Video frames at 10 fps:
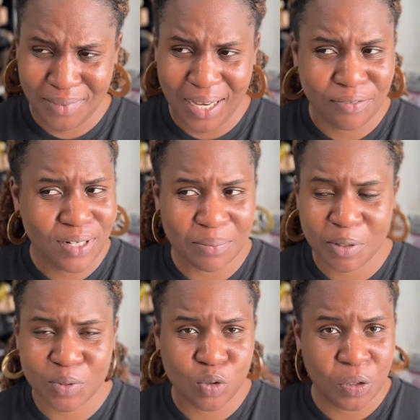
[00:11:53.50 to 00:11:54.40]
I feel like
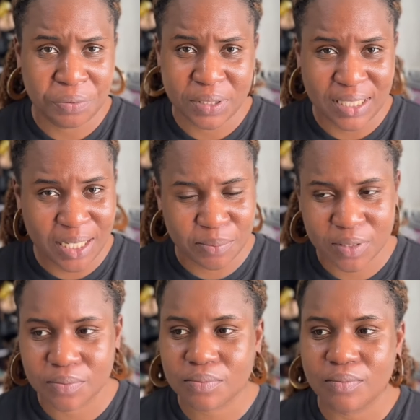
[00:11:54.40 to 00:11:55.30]
maybe two or three
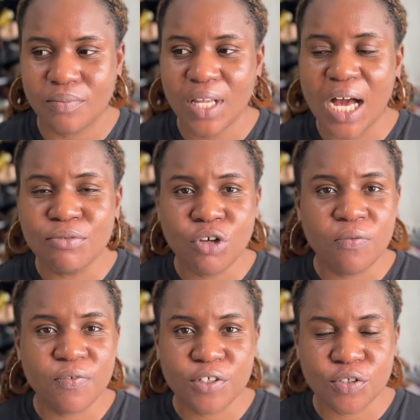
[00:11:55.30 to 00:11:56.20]
times I've
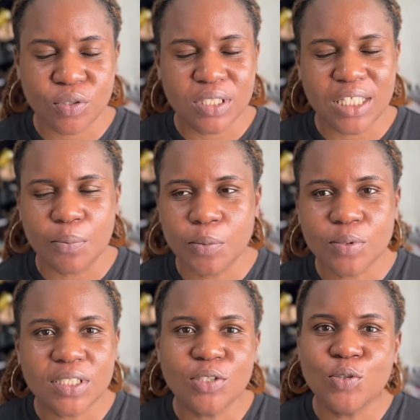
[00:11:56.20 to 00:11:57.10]
done videos on it, and people
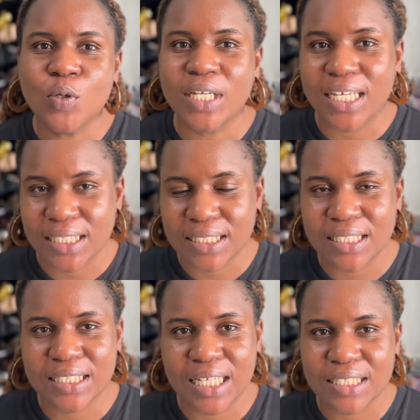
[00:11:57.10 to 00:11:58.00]
still don't get
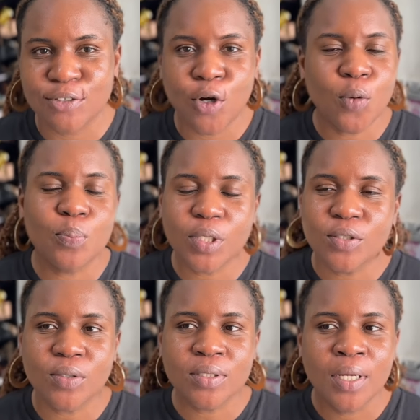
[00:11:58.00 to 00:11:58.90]
it, that your
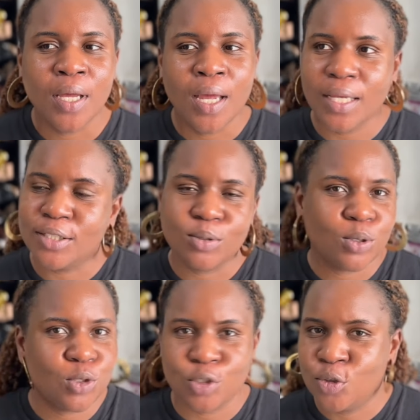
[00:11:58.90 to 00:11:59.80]
opinion is
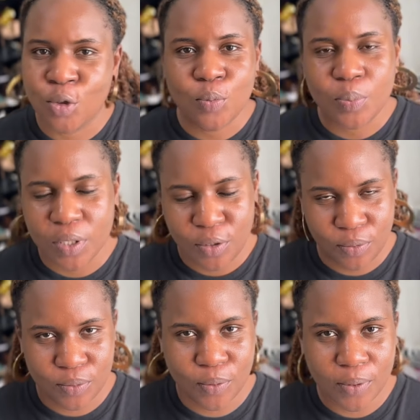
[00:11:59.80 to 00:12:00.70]
not just your
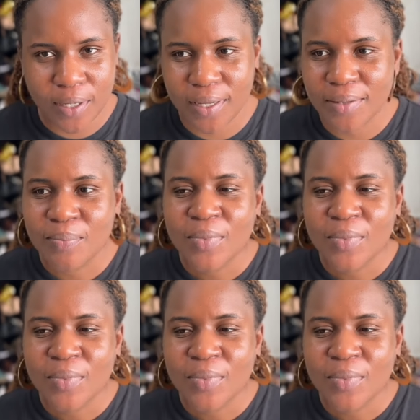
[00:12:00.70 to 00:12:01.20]
opinion, okay?